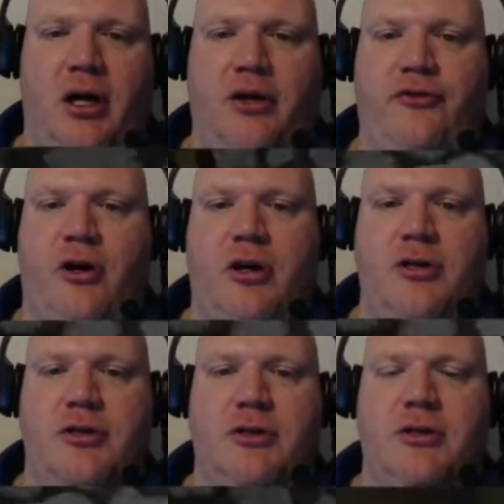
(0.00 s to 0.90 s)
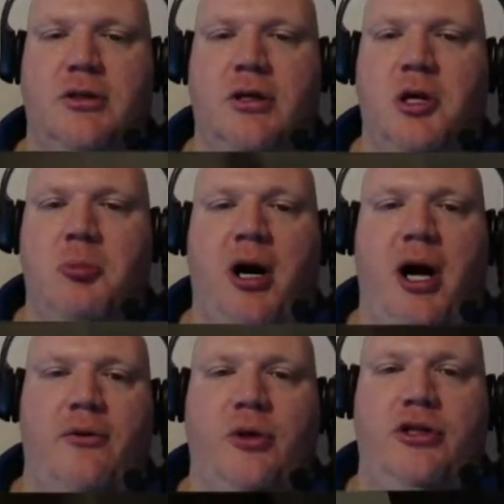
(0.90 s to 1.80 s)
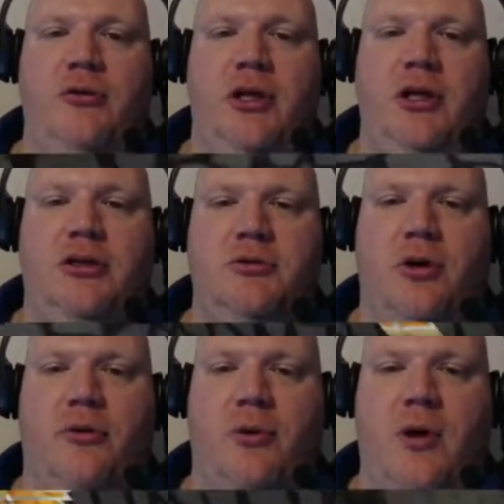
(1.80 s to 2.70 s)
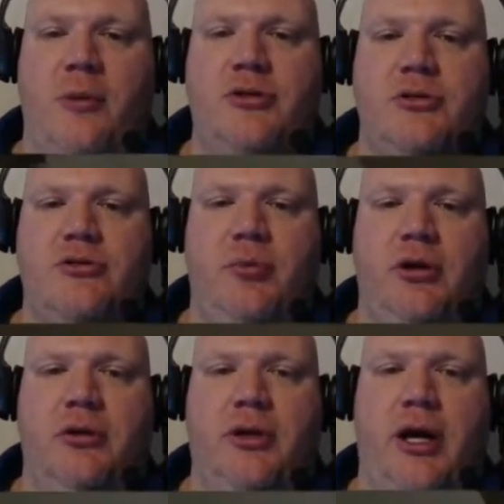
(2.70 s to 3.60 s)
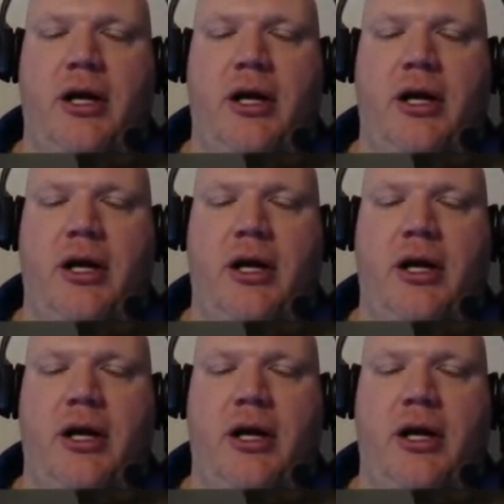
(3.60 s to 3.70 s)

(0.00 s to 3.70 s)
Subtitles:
as far as But we do need to. One of the requirements is to build